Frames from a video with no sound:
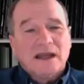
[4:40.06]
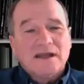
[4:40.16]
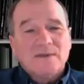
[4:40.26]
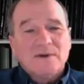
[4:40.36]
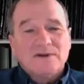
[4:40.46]

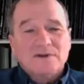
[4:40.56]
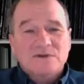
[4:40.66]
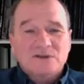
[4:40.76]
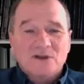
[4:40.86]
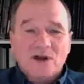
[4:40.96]
Any
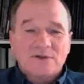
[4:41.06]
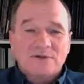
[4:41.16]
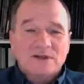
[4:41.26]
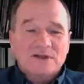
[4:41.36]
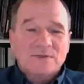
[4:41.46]
person who has gone
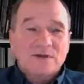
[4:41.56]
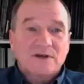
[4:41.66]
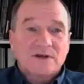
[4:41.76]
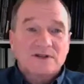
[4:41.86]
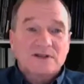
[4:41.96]
through an
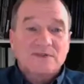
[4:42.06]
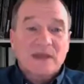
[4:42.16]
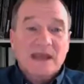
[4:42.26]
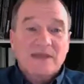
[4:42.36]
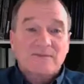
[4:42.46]
experience that's
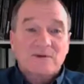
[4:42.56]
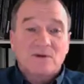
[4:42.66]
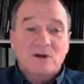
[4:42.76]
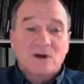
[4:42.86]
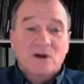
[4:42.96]

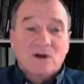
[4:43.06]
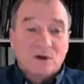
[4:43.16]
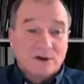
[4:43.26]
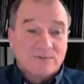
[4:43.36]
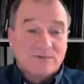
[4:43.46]
painful
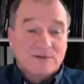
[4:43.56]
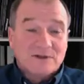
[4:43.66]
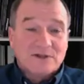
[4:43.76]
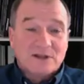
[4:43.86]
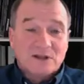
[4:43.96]
or
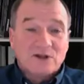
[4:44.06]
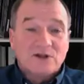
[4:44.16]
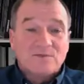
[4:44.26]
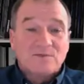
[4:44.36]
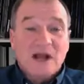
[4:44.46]
confusing
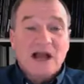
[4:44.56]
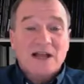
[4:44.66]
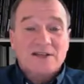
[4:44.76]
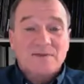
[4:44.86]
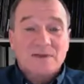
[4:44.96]
could
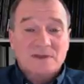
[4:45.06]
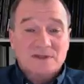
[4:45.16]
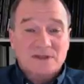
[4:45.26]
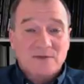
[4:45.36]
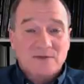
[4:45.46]
possibly
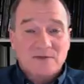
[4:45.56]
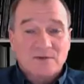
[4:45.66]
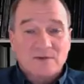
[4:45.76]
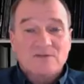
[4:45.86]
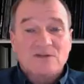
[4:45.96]
be suffering
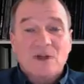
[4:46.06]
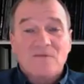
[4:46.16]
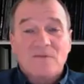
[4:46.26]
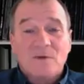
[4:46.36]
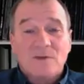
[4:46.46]
from
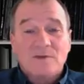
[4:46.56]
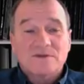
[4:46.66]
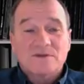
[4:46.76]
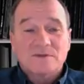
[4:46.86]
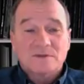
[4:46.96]
some form
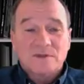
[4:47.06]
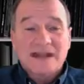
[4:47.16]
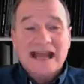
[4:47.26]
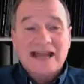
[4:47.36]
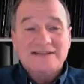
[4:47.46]
of symptom
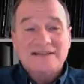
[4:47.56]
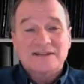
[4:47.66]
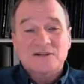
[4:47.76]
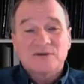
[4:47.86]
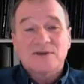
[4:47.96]
that has
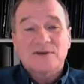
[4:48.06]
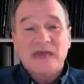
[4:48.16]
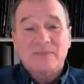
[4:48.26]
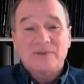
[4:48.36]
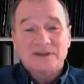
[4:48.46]
to do with
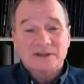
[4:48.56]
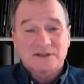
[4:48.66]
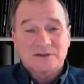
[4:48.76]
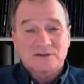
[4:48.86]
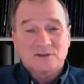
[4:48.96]
that
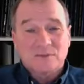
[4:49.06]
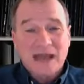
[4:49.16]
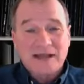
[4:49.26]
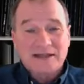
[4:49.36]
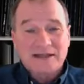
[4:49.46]
particular
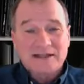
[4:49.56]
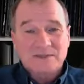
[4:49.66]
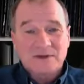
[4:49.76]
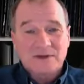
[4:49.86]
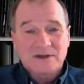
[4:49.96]
traumatic
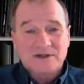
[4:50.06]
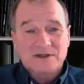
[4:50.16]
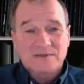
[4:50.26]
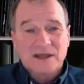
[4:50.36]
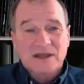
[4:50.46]

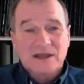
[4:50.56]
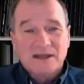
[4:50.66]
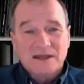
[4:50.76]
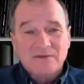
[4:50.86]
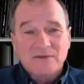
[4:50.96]
experience.
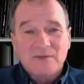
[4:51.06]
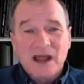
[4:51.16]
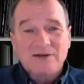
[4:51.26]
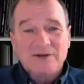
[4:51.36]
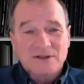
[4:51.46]
Even
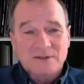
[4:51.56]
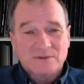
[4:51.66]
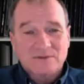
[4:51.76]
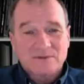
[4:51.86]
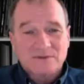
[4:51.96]
minor
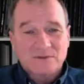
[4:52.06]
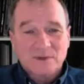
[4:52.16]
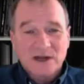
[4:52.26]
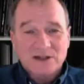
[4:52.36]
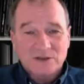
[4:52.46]
symptoms of
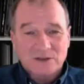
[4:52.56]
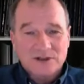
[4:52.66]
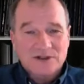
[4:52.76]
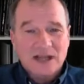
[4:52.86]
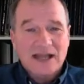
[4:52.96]
depression
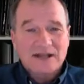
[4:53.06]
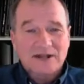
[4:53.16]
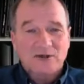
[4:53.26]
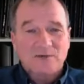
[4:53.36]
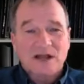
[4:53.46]
or
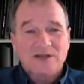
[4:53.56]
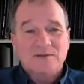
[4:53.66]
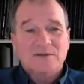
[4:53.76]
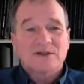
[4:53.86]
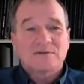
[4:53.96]
anxiety could
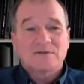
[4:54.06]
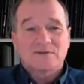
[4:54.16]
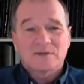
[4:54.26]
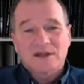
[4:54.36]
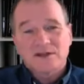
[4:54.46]
possibly be
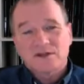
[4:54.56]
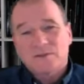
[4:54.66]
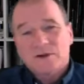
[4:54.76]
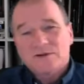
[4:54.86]
symptoms related to